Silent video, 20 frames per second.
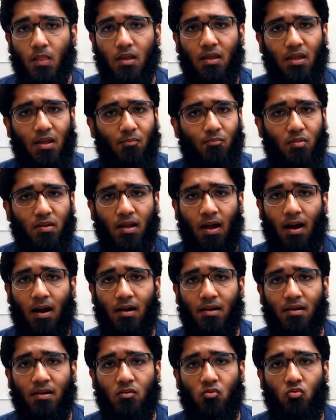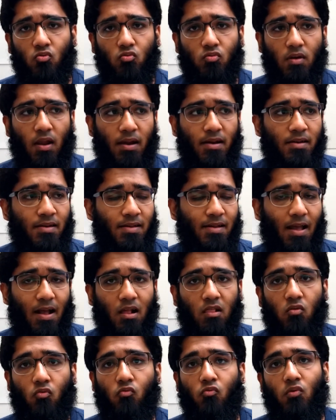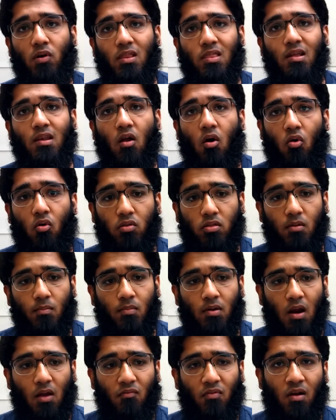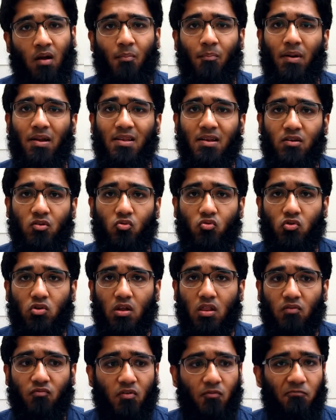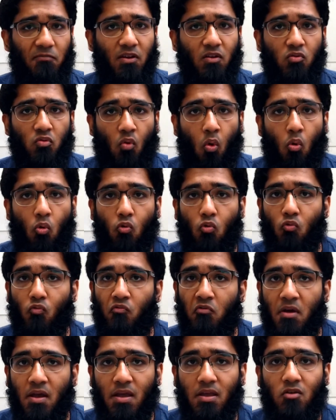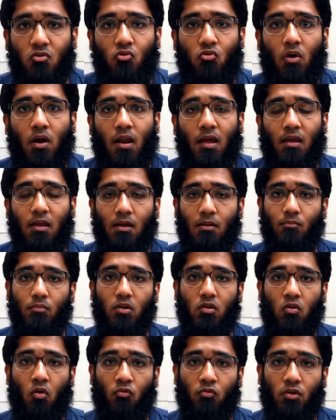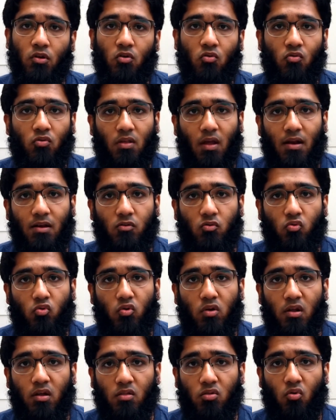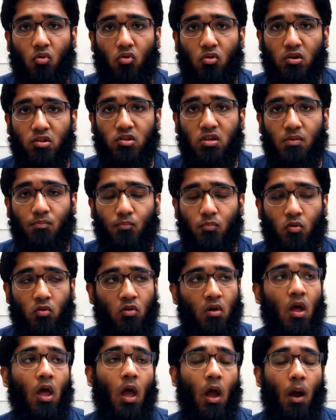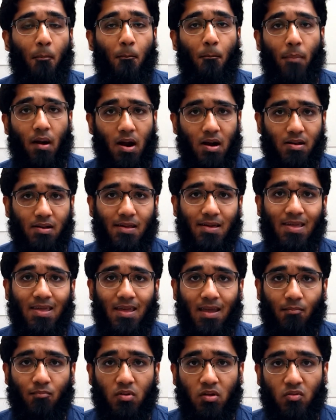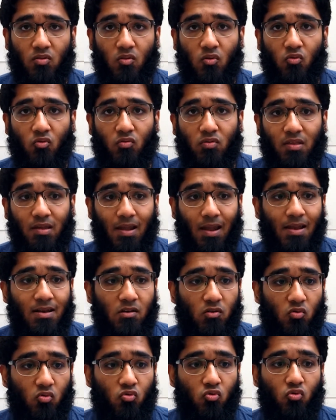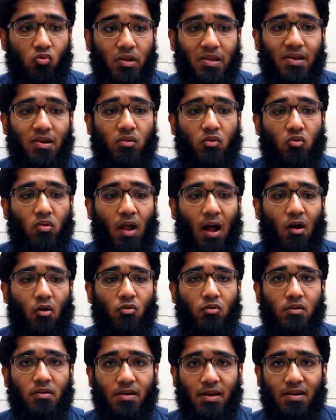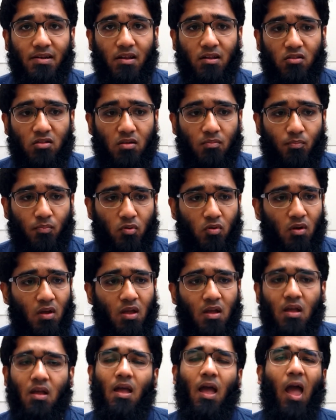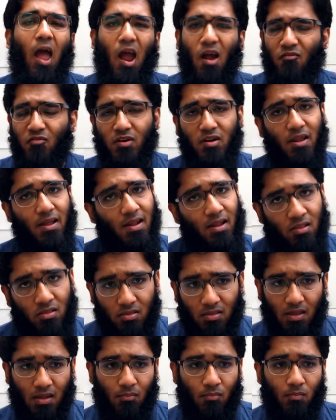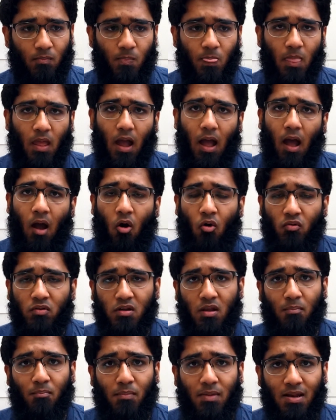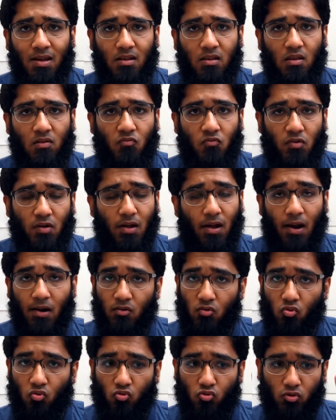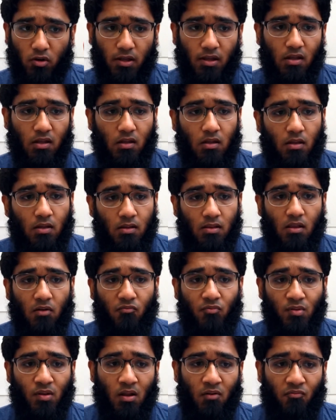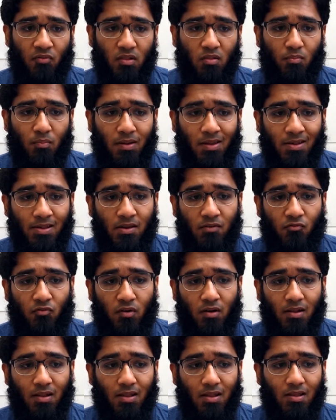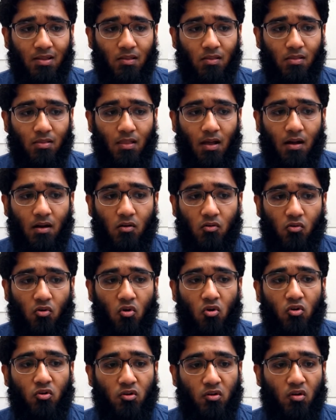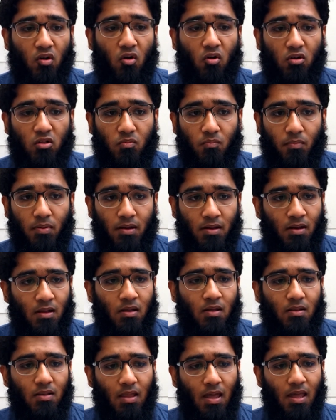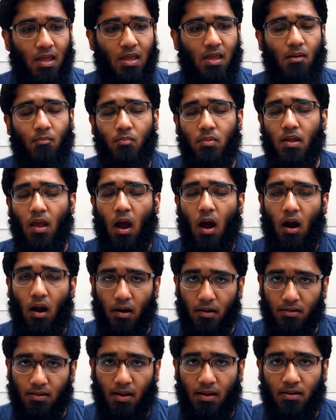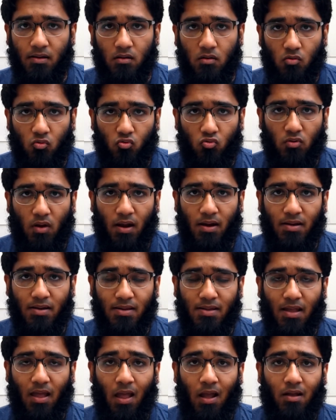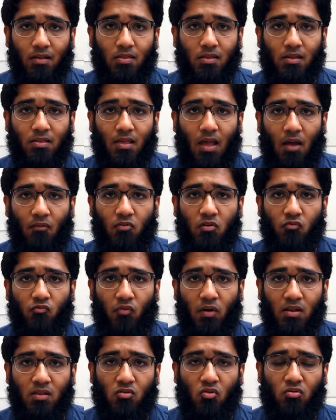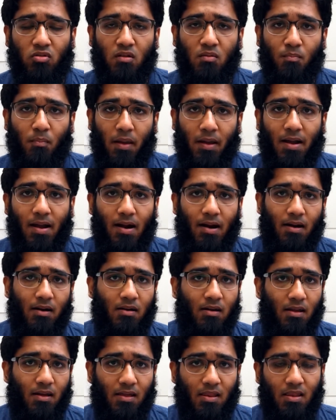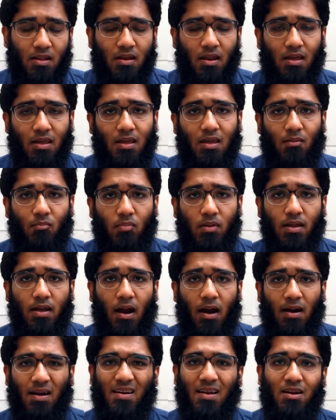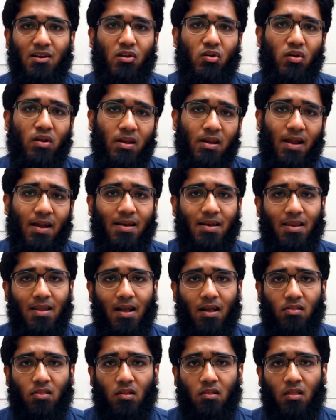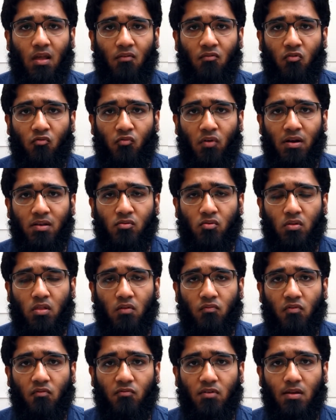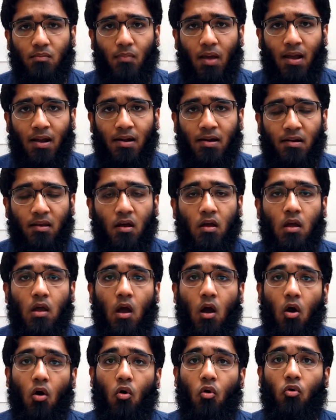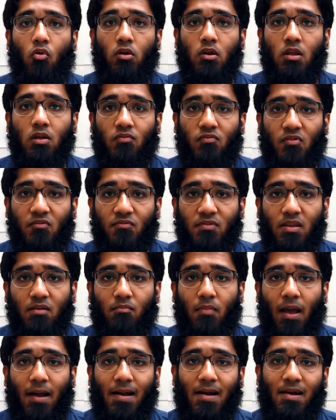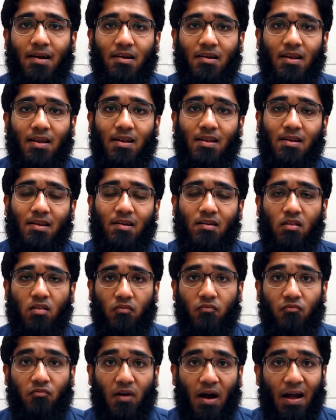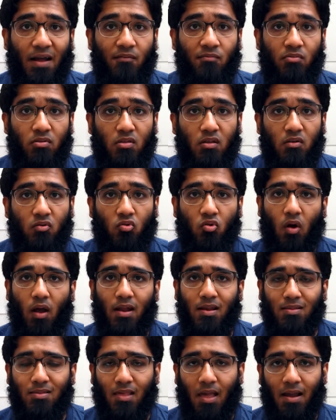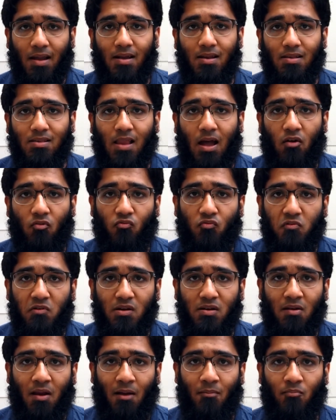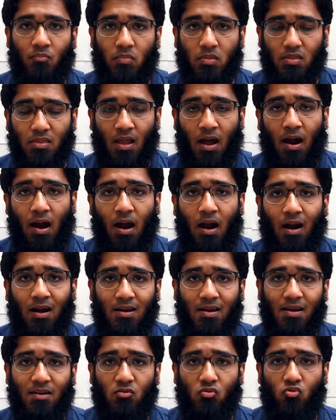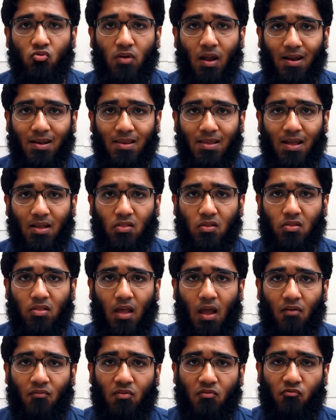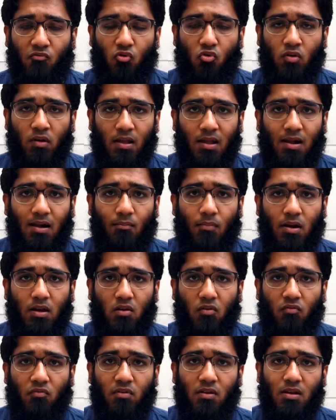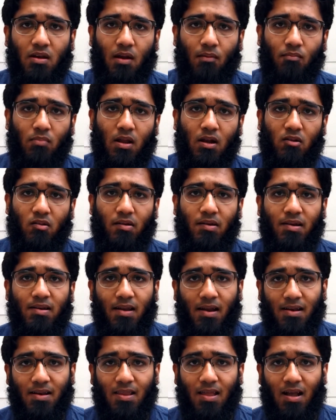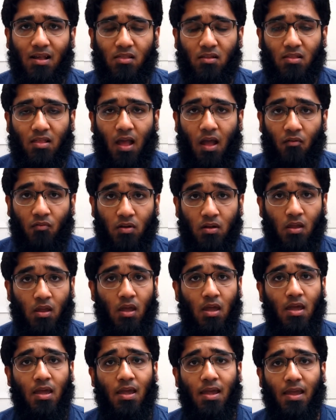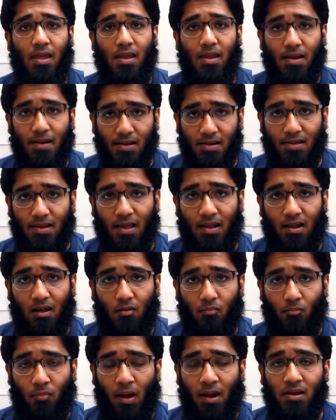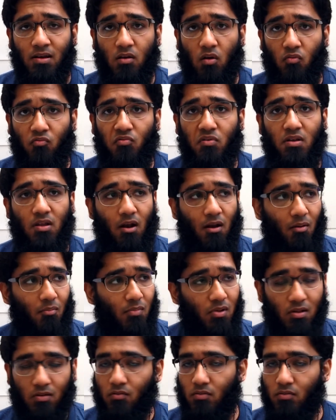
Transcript: AMD R9 290X was an awesome graphic card, but in 2015, no way you are AMD going to use a 2 years old GPU. But AMD is using a 2 years old outdated GPU. Everything is same, only the main difference are two things. The first main difference is the core clock speed. The AMD R9 290X is having 1000 MHz, and the AMD R9 390X is having 1050 MHz. Only 50 MHz increase, 50. And second, the VRAM. The R9 290X is having 4 GB of VRAM. The 390X is having 8 GB of VRAM.